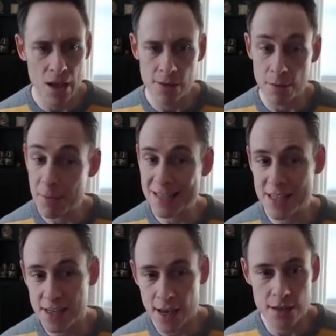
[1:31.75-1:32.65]
Oh, the
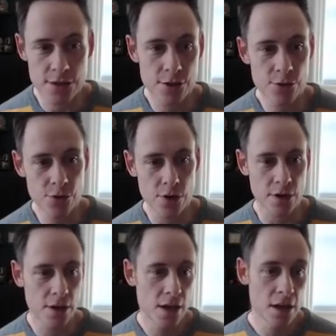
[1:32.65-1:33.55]
best Yext in New
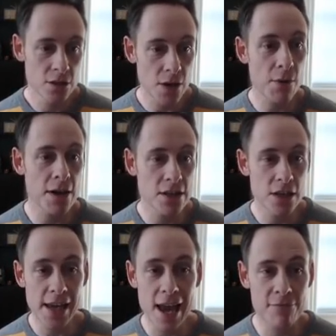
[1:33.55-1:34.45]
York. So anyways,
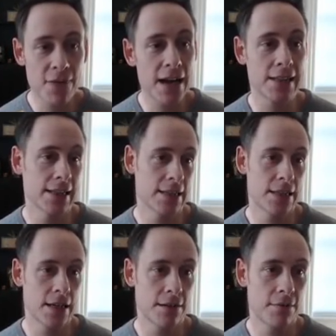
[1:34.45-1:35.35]
you can't find the
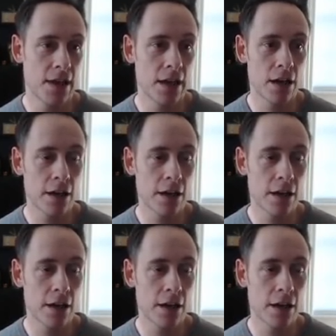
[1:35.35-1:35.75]
listing. And